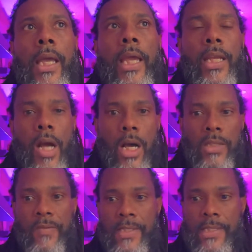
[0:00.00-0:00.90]
And all
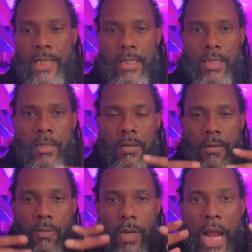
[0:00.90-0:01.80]
of a sudden,
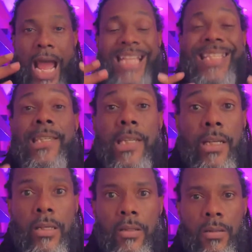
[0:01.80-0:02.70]
what I
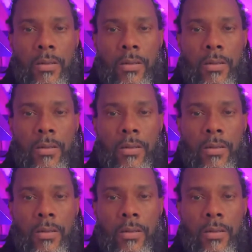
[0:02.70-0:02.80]
seen